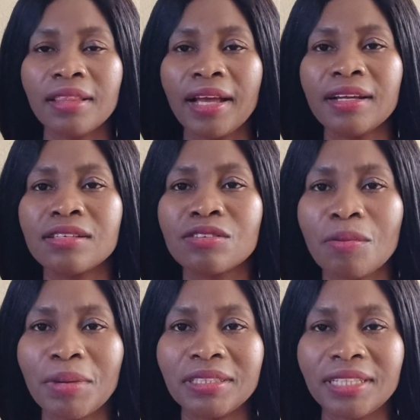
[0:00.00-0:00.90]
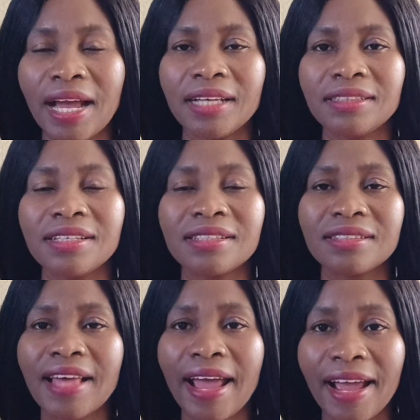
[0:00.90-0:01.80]
thank you so much guys this
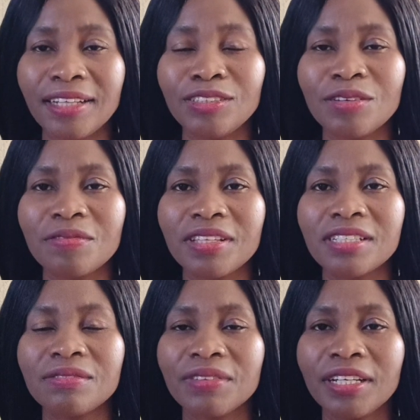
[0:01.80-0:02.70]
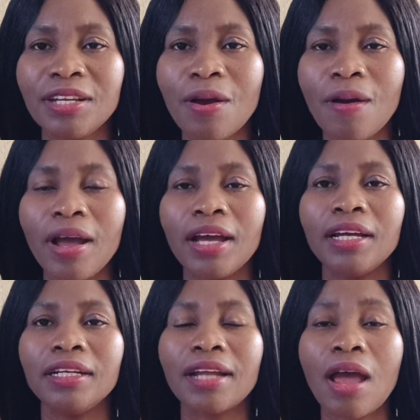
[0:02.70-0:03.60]
is the end of this video
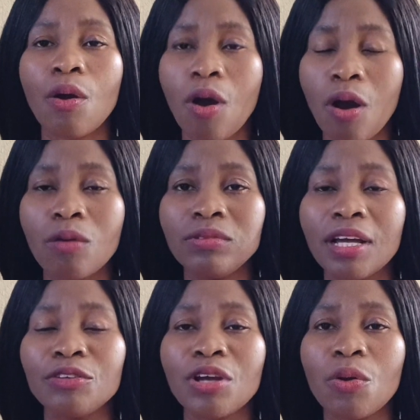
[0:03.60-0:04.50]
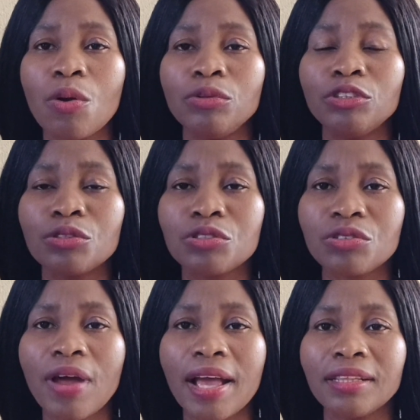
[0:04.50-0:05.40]
and i hope that you're going to
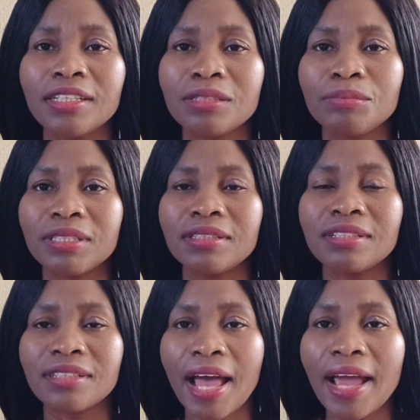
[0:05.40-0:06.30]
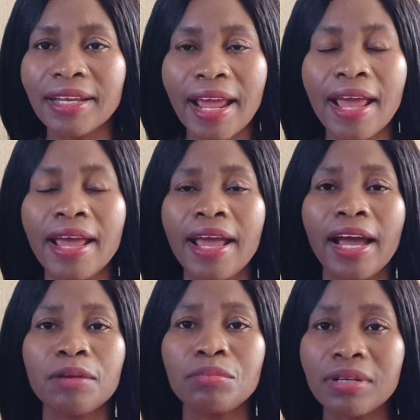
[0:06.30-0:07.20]
try this business idea
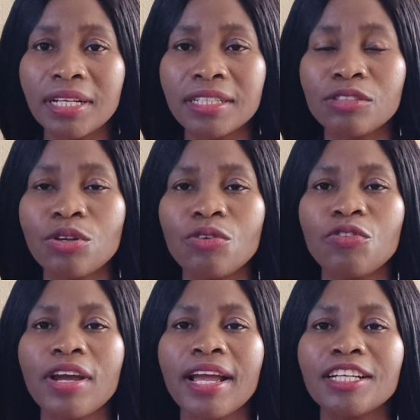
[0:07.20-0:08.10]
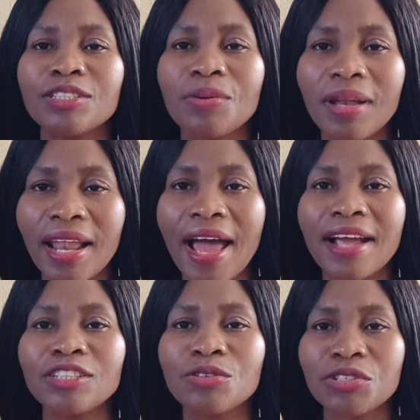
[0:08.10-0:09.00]
and please don't forget to
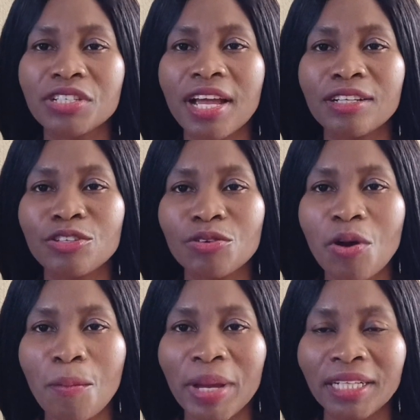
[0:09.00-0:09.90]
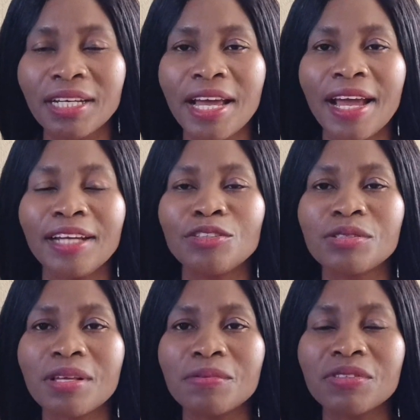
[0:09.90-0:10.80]
like to share to comment and to
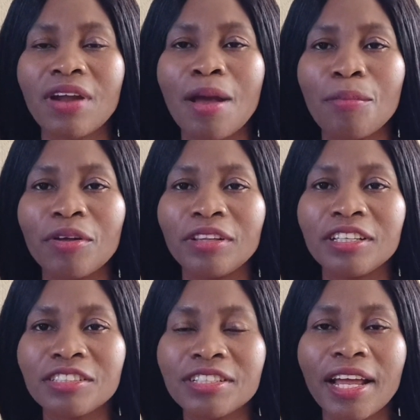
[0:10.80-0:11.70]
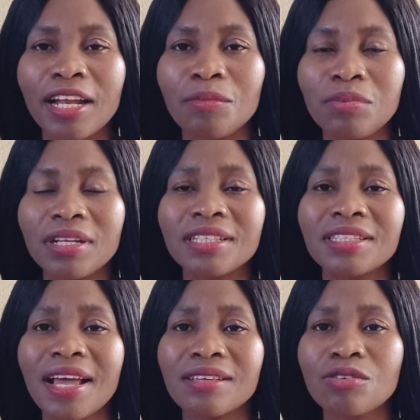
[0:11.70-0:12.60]
subscribe on this channel please
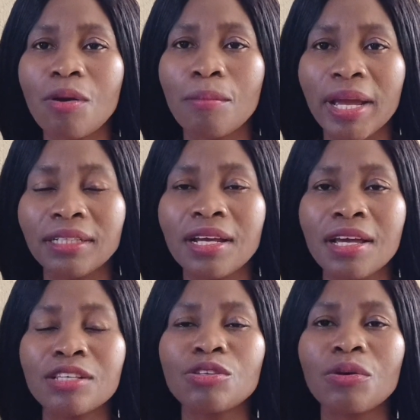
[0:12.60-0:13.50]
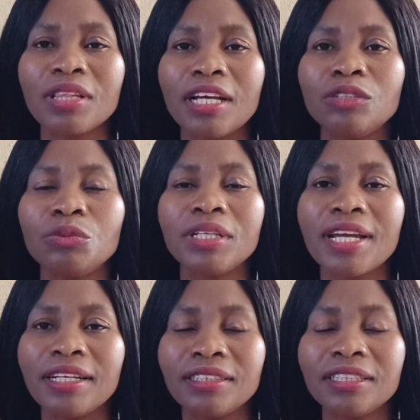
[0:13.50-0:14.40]
guys comment so that we
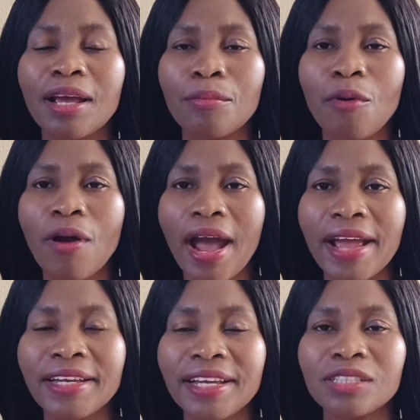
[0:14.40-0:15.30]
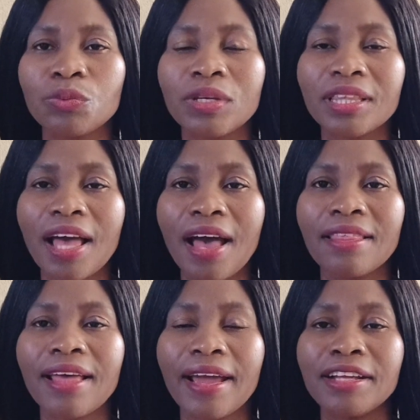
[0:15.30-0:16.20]
can share more ideas with
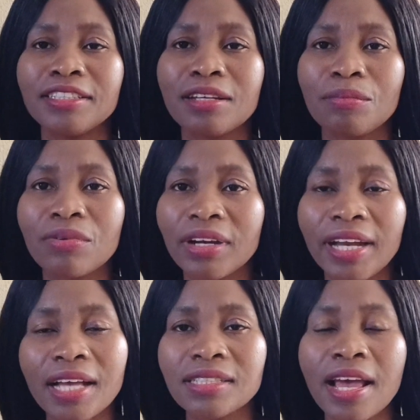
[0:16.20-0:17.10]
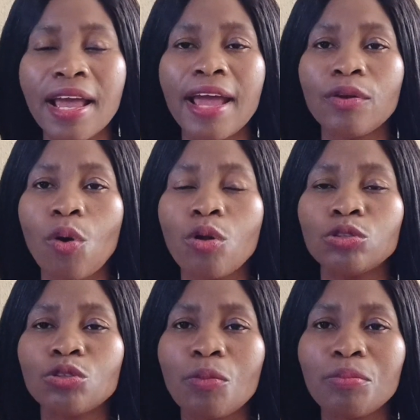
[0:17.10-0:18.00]
other entrepreneurs and
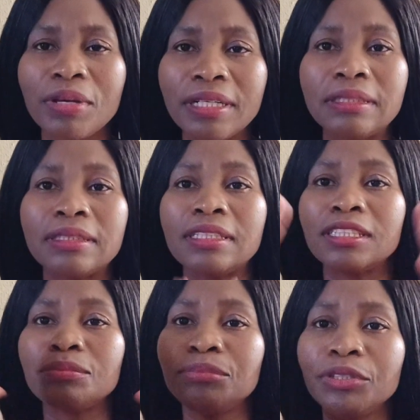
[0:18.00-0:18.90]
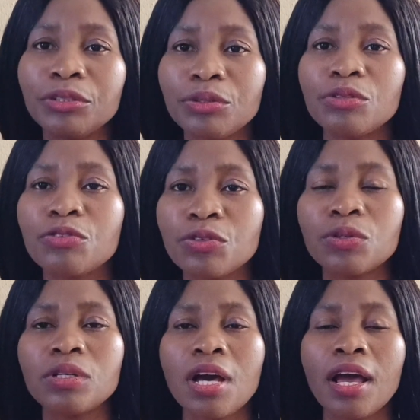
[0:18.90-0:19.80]
also build this
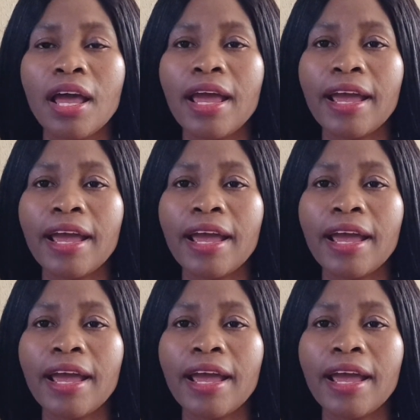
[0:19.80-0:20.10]
beautiful uh,